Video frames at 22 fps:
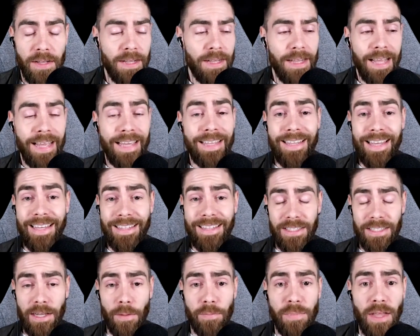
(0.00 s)
It,
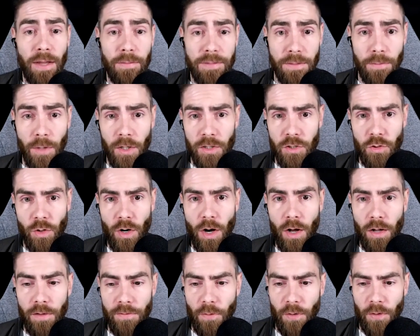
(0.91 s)
it, sometimes in
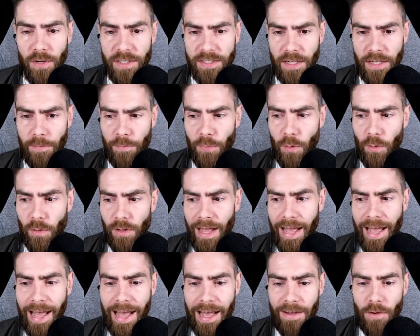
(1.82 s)
Montreal, for example,
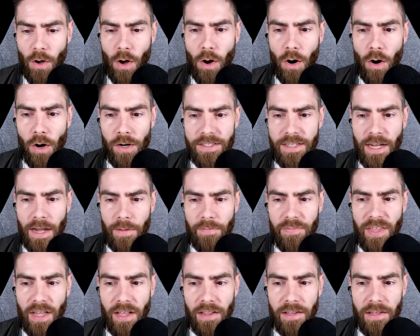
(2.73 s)
I have a hard time
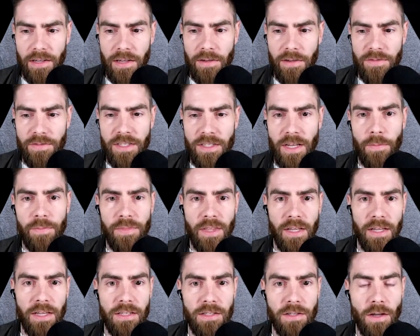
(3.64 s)
telling if
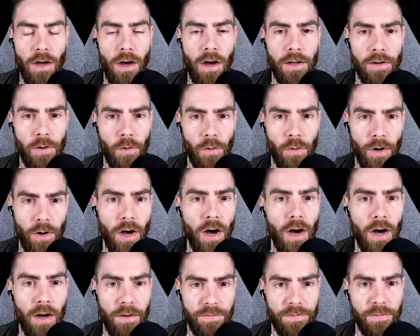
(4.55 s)
something is on or
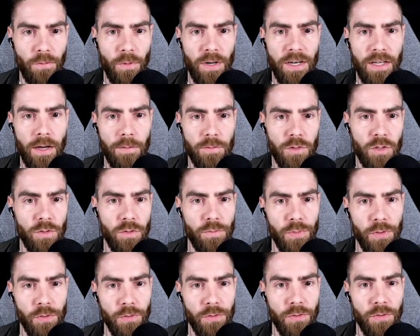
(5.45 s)
off when it comes to
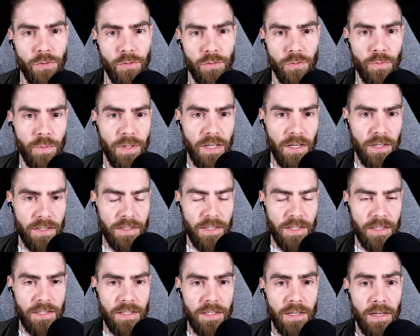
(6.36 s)
Bluetooth because
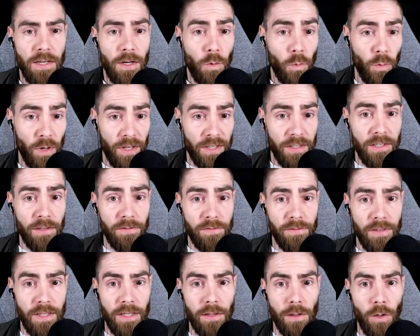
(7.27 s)
it's
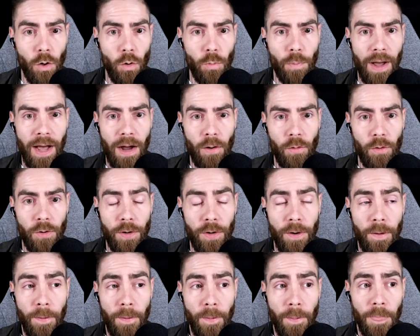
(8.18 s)
relatively low power,
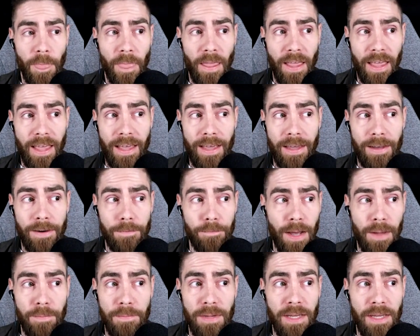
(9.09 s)
and
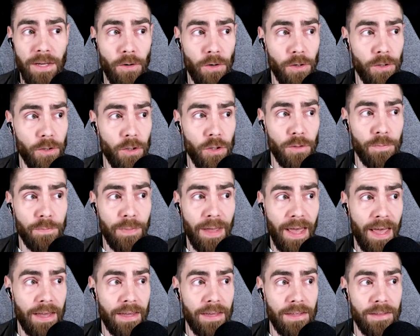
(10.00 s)
my meter could
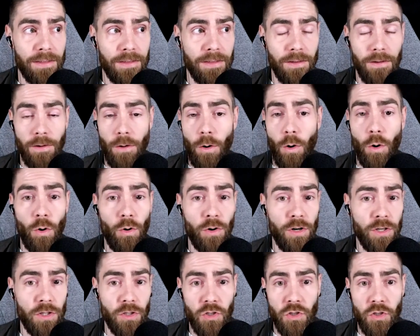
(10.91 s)
peg in the
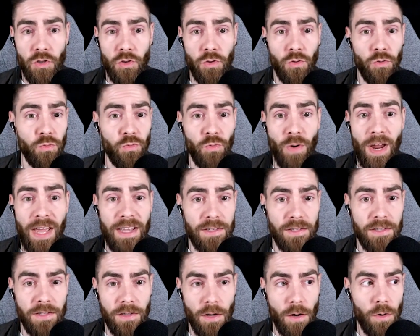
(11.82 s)
orange to
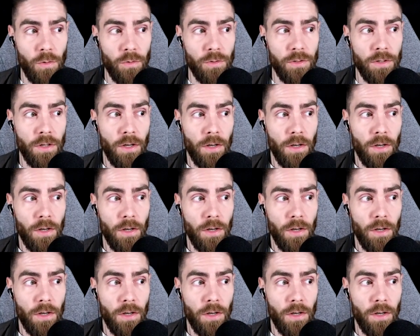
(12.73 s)
red zone